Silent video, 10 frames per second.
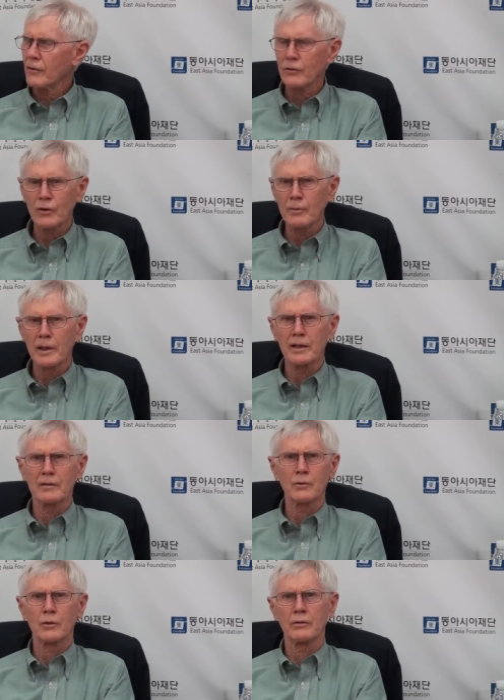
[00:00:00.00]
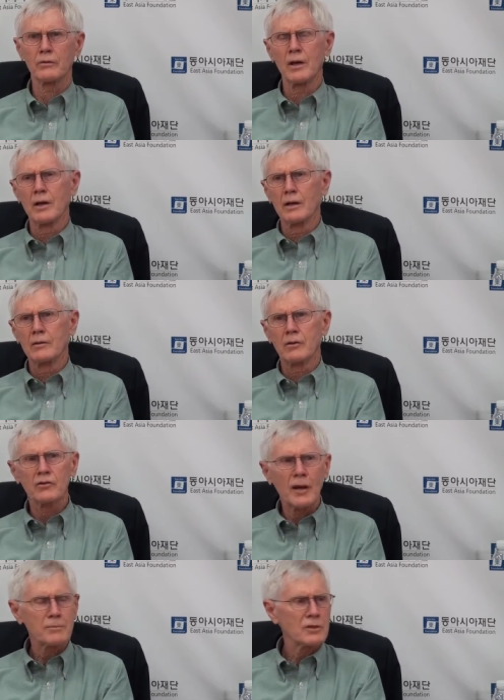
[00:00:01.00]
There's so many sort of
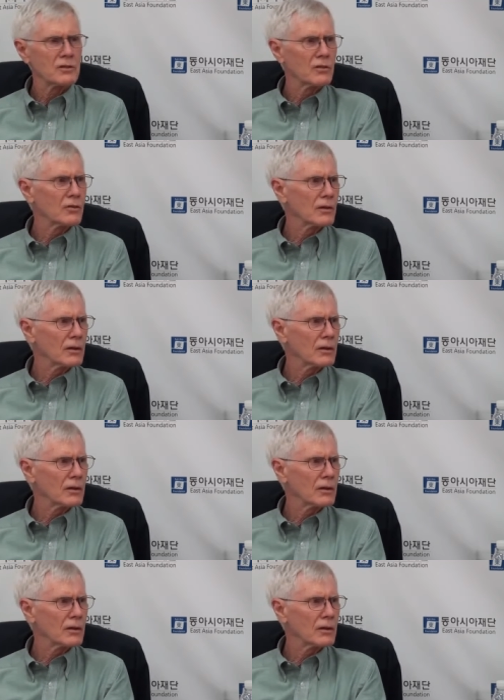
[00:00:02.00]
deceptions